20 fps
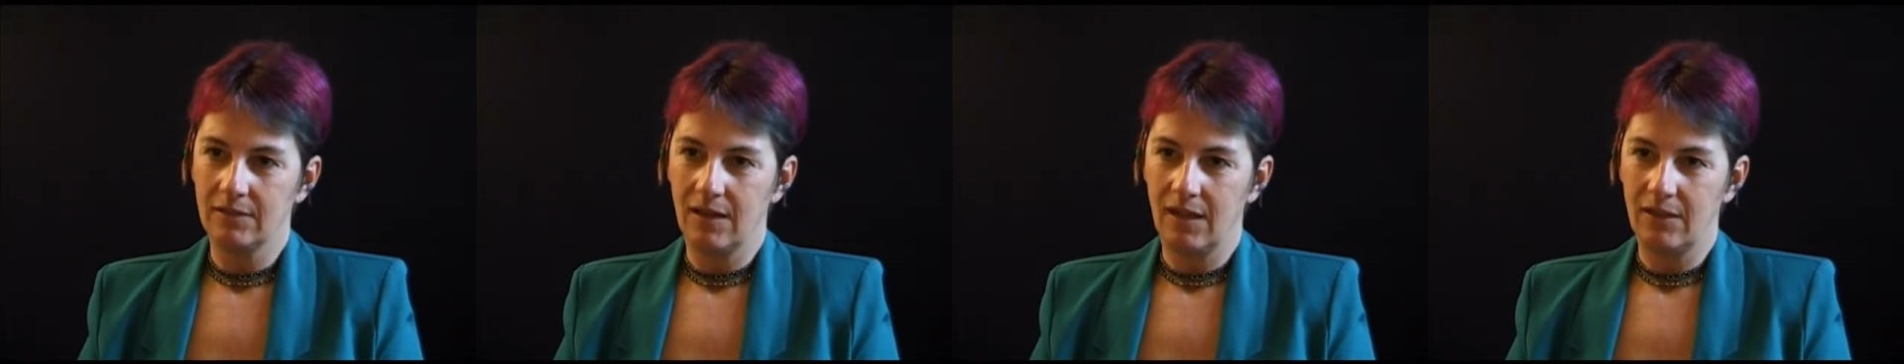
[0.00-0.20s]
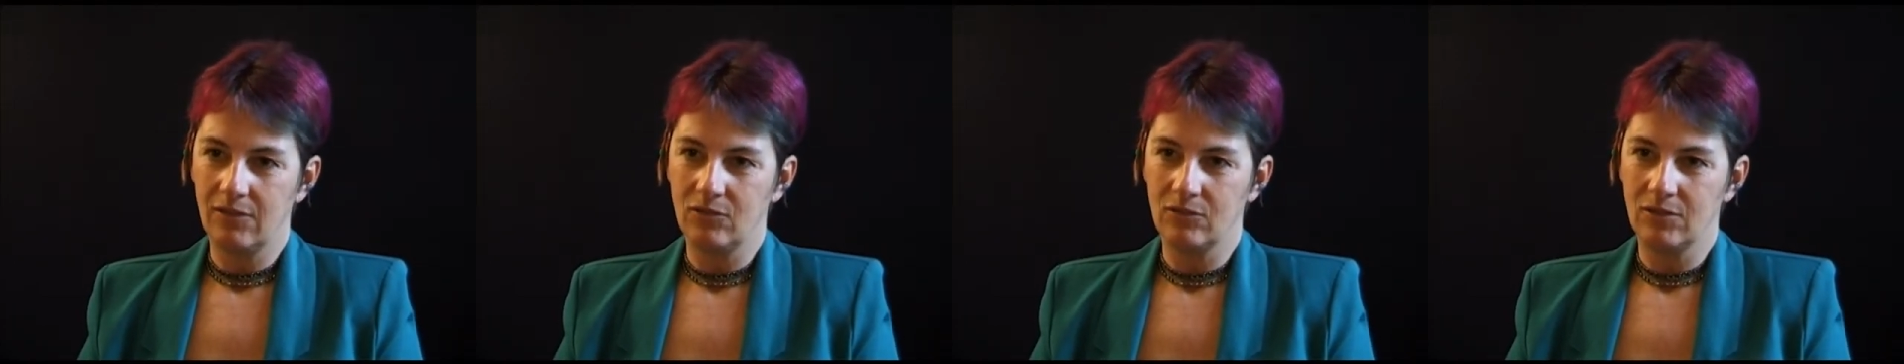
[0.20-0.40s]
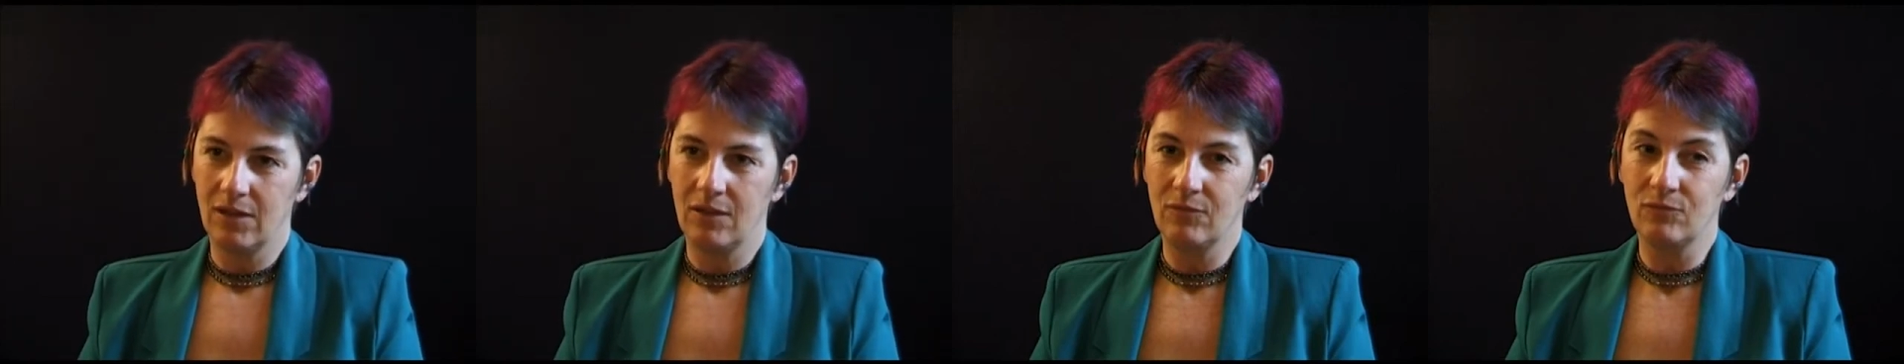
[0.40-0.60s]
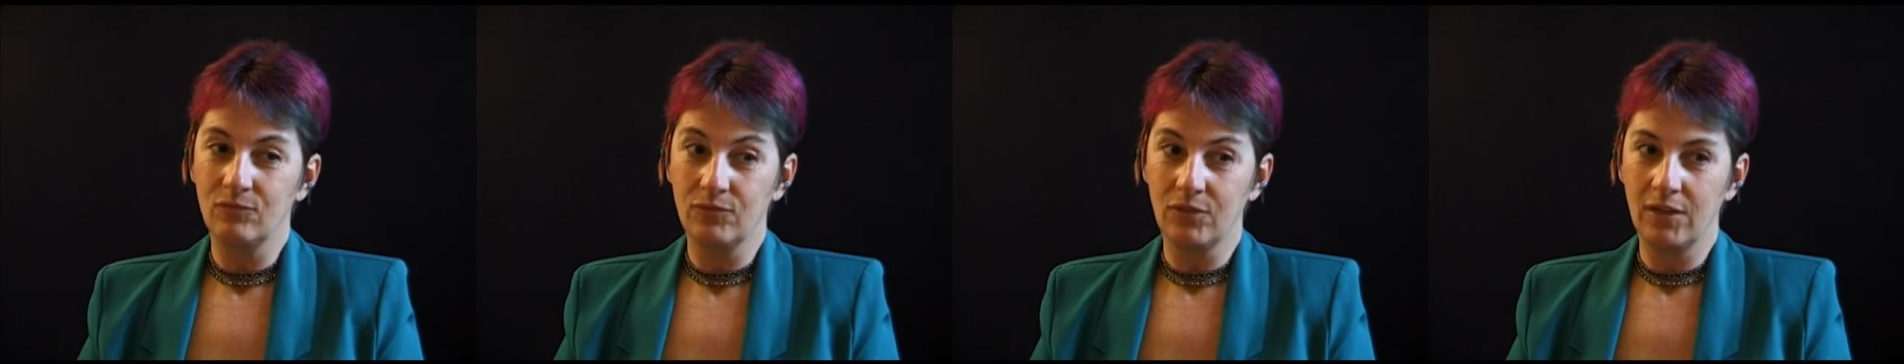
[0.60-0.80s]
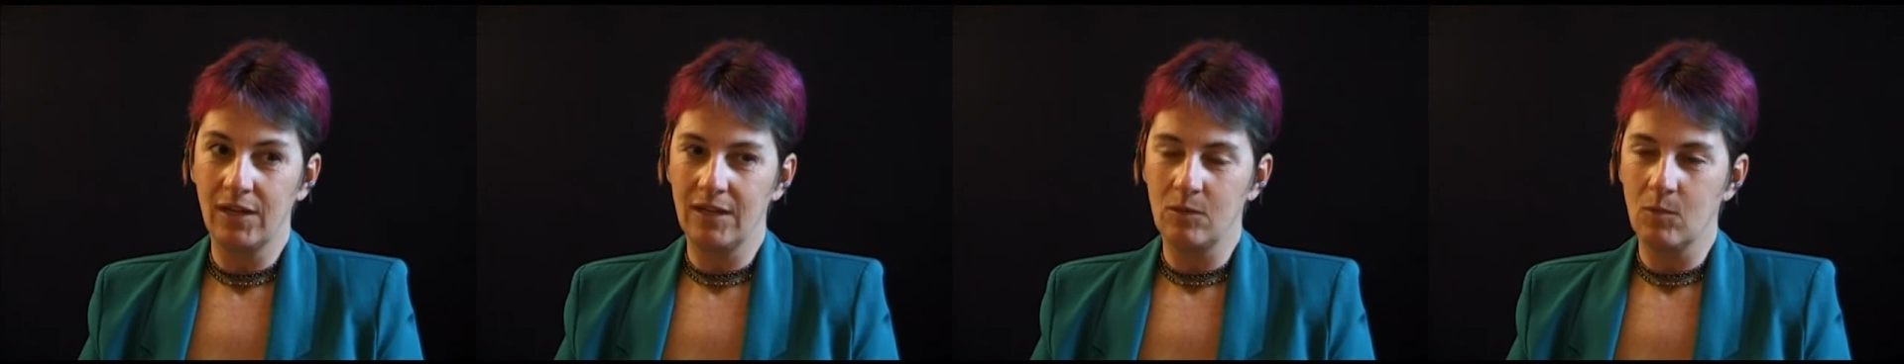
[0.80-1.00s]
and I thought, I
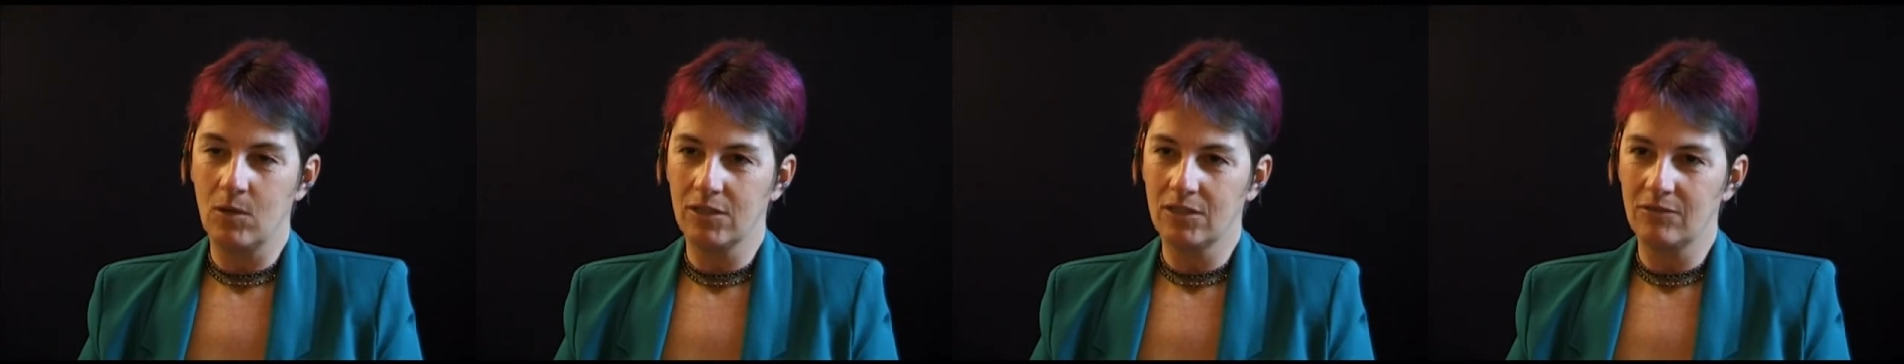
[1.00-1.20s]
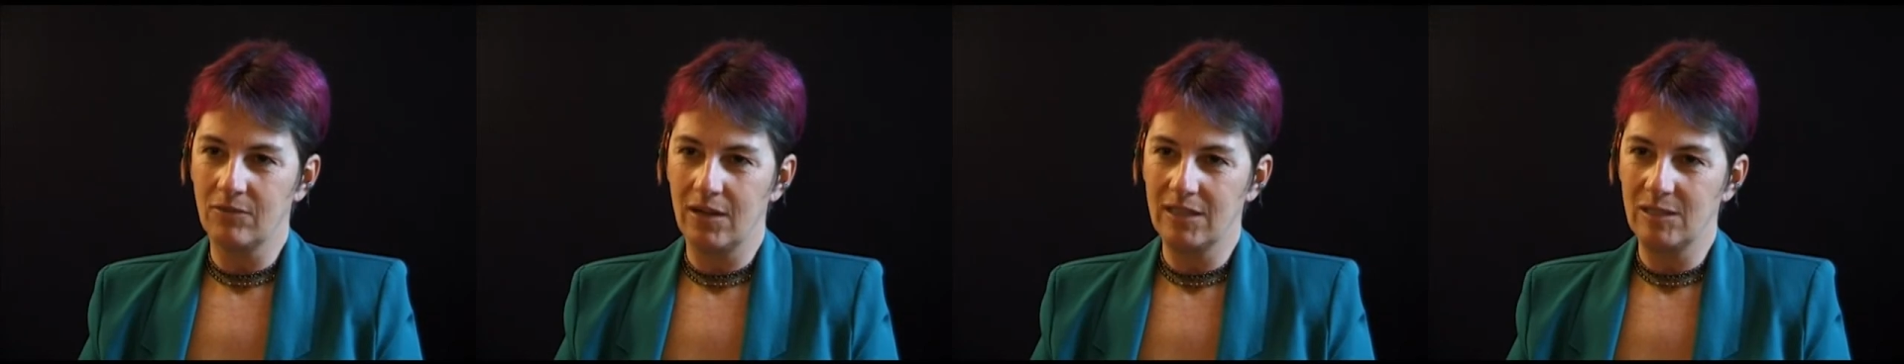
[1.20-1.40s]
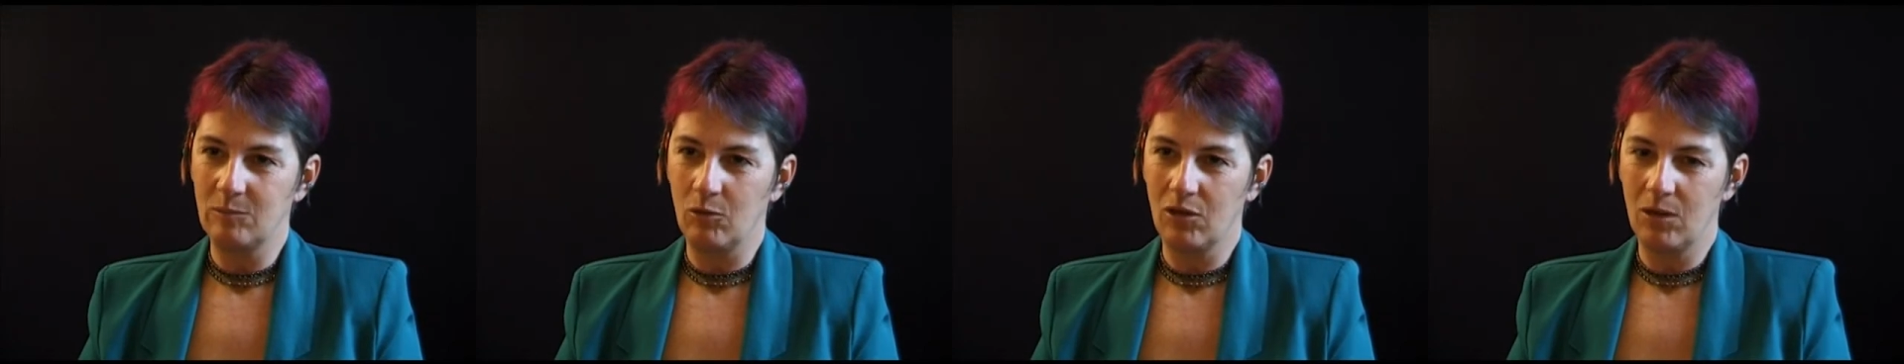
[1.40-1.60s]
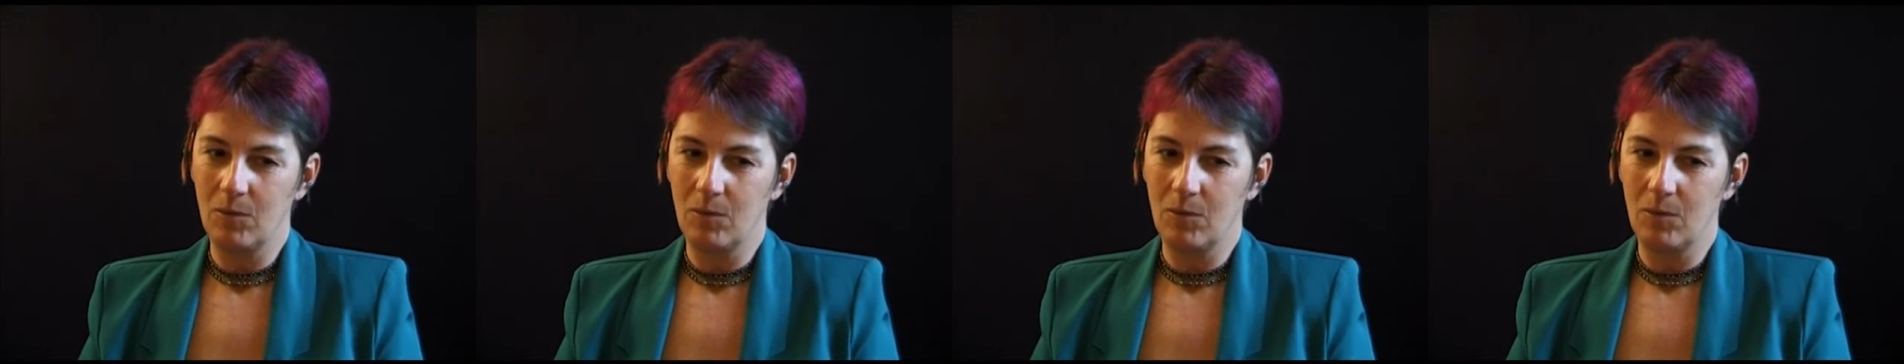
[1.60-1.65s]
really want to write a book.